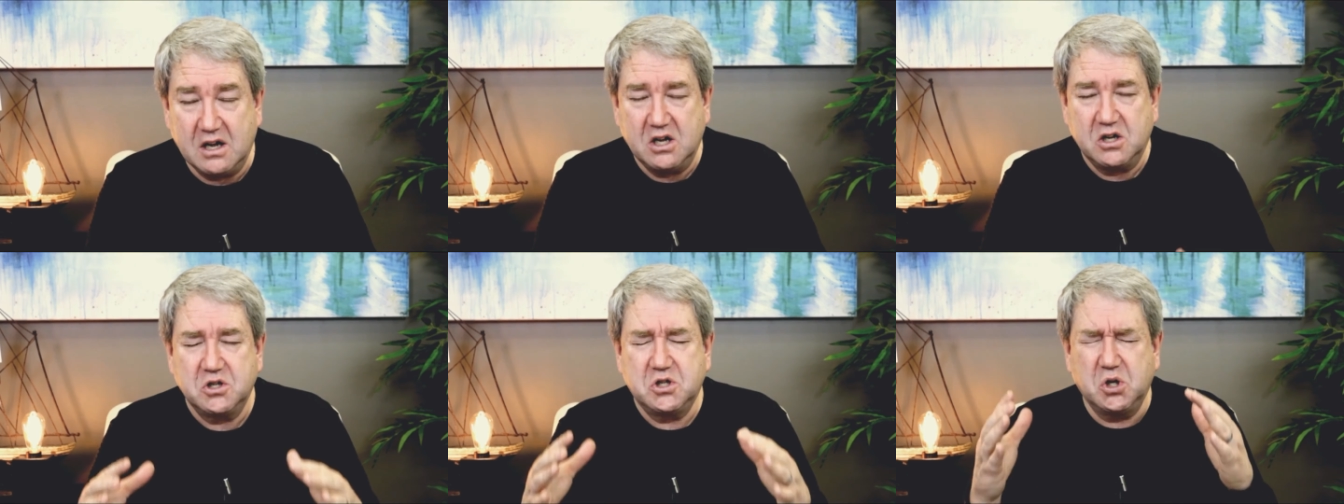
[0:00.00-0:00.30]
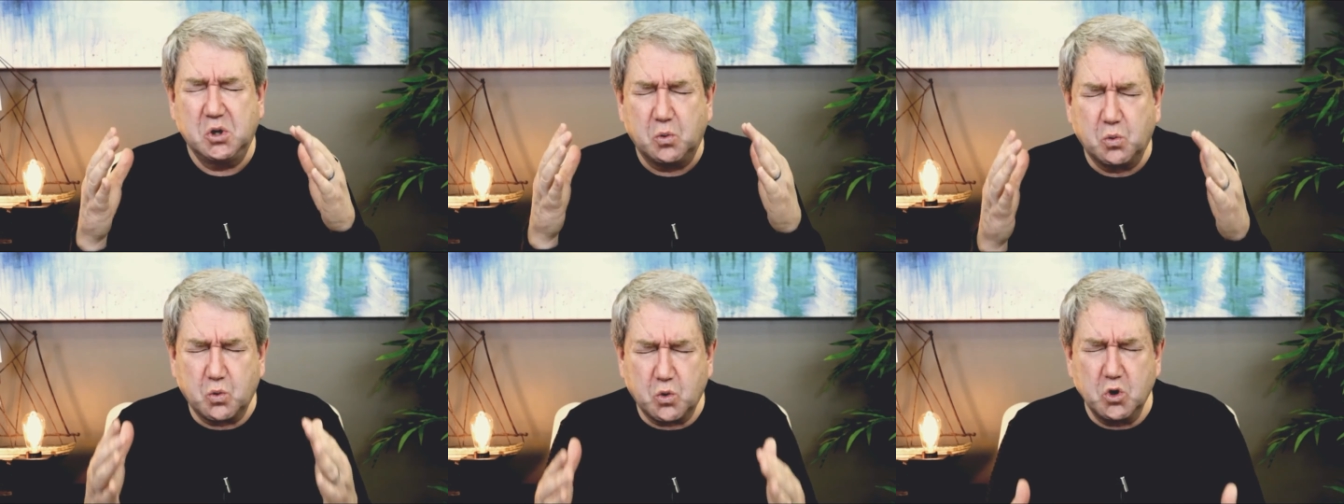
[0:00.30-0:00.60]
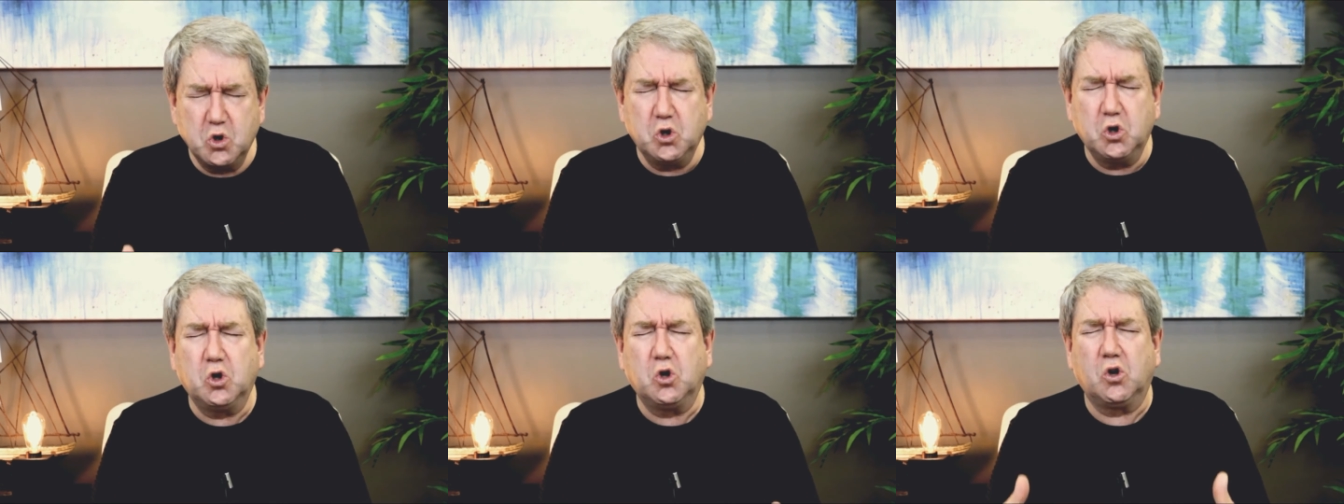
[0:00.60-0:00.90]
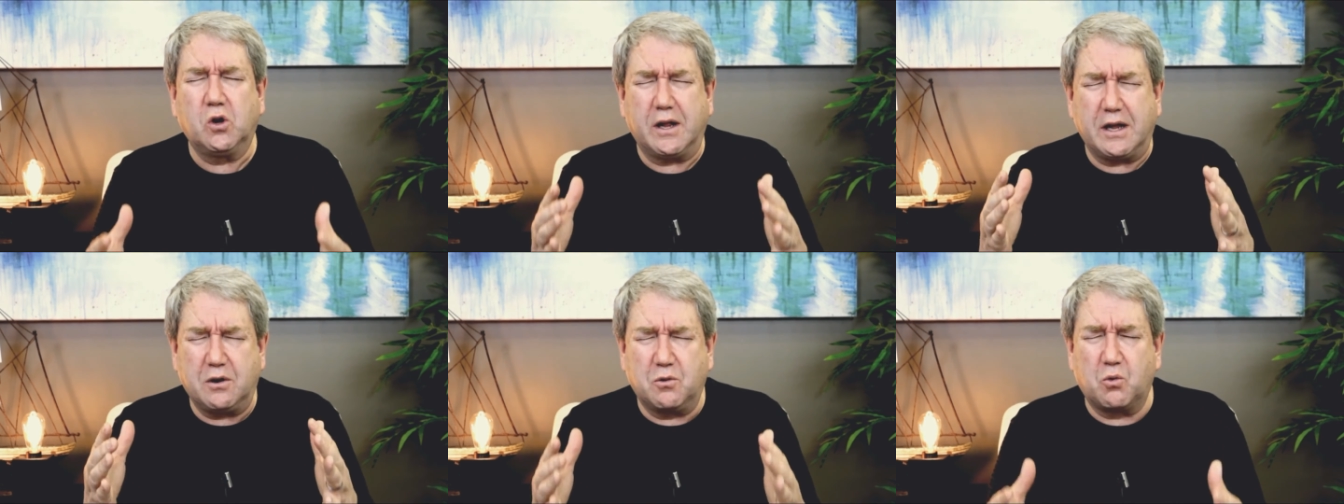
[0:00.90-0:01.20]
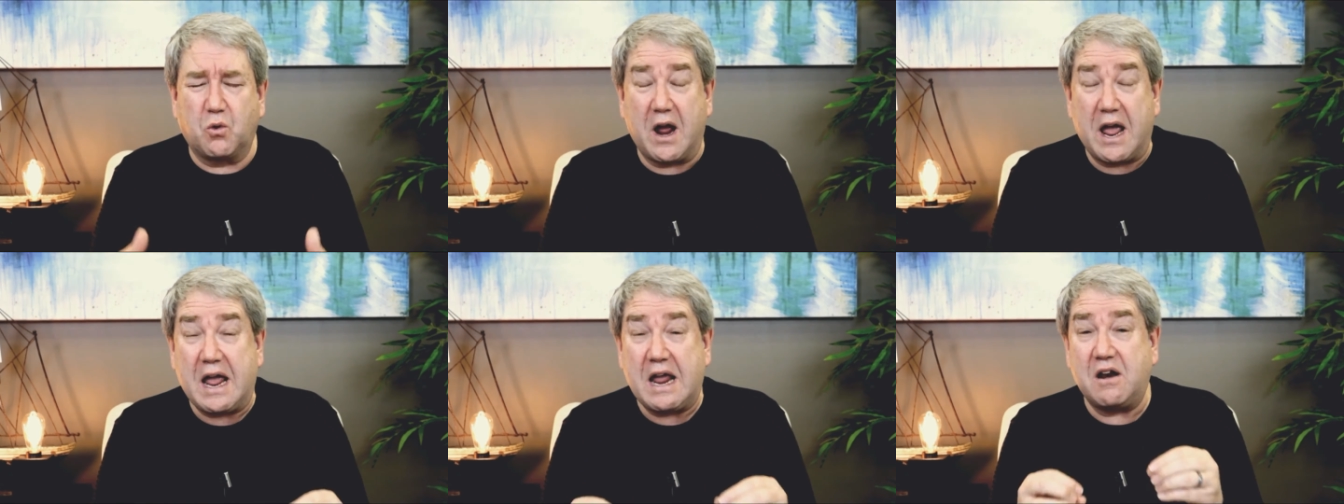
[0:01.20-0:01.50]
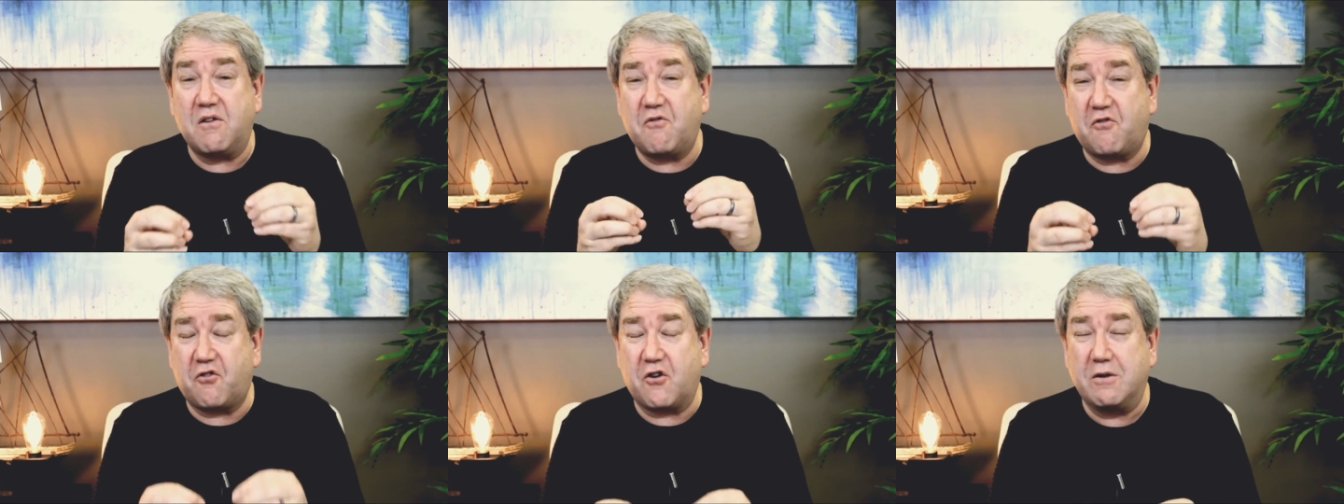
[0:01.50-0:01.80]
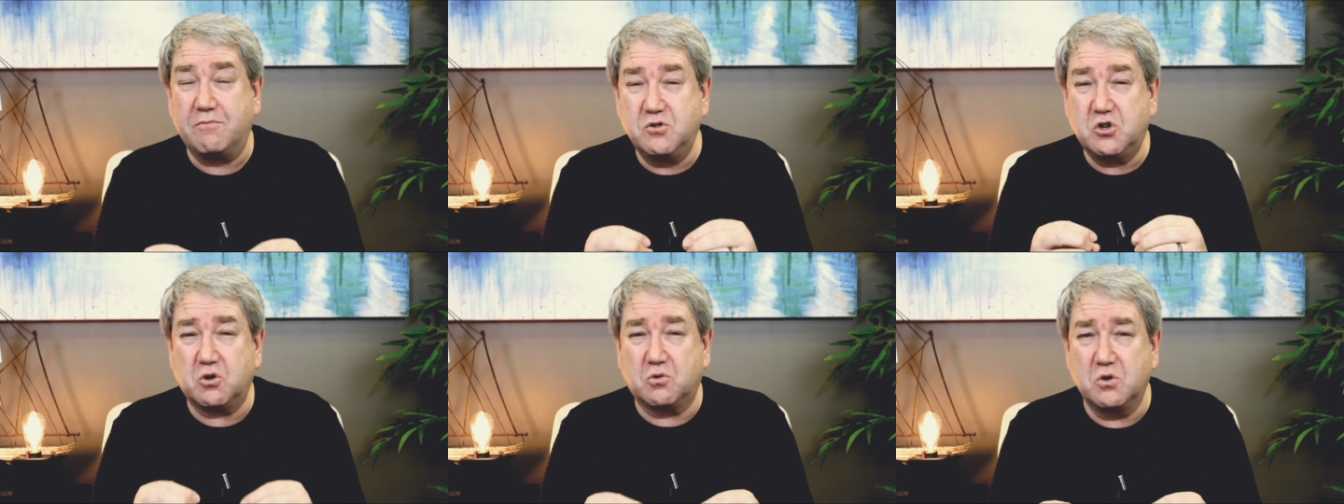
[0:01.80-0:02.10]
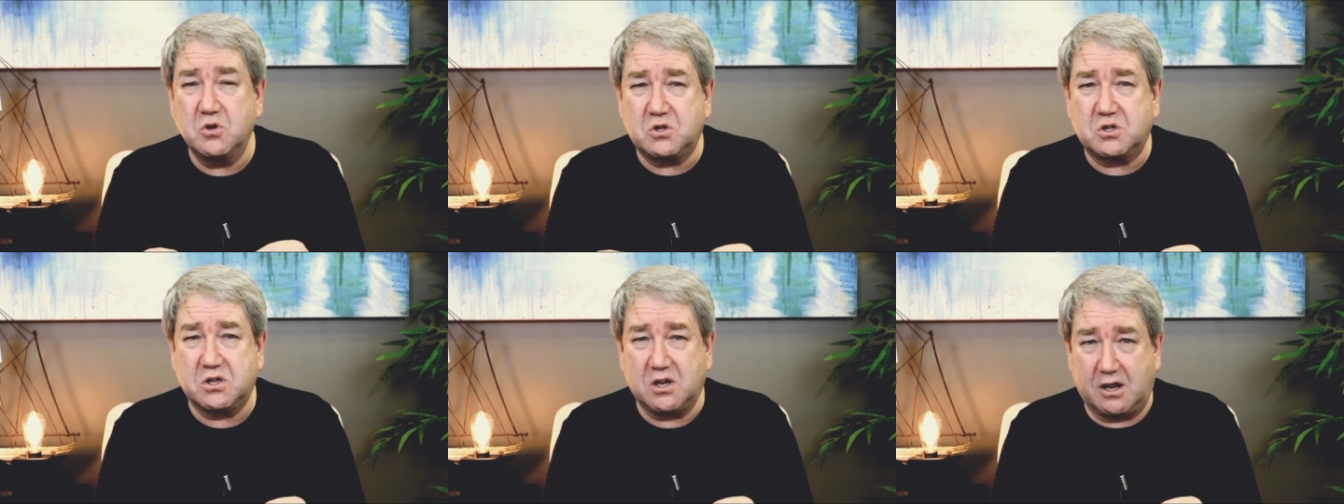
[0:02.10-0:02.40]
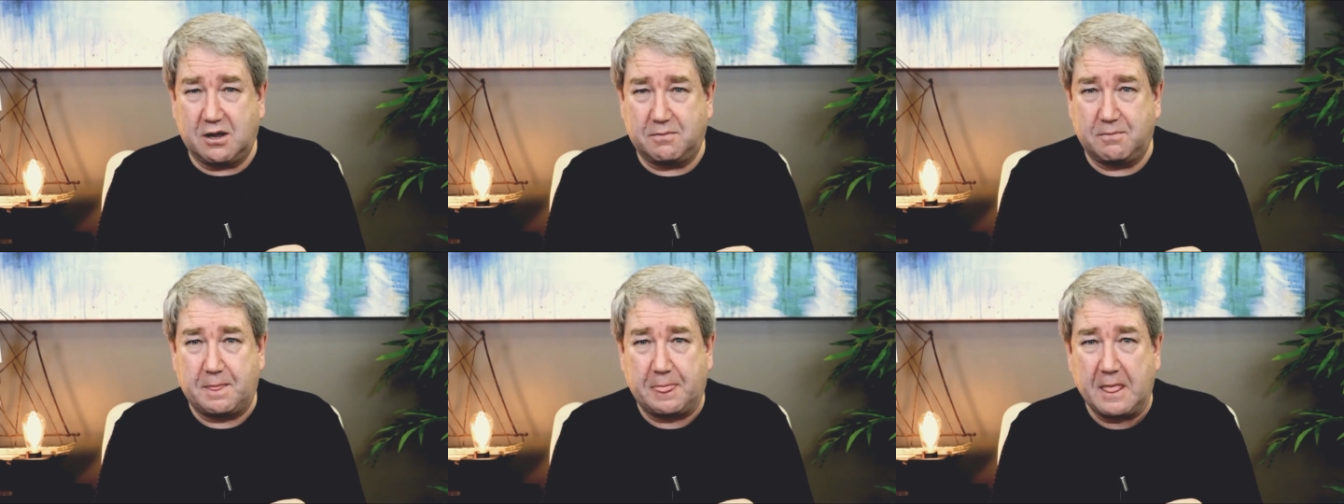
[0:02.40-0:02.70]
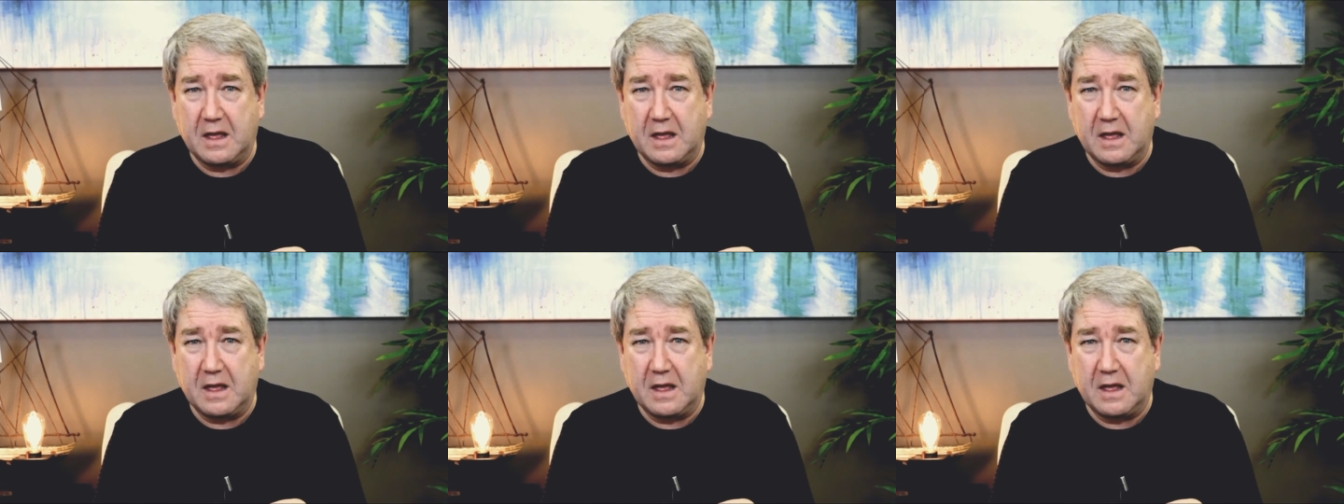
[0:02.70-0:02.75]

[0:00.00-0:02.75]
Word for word: to rule and reign from Jerusalem,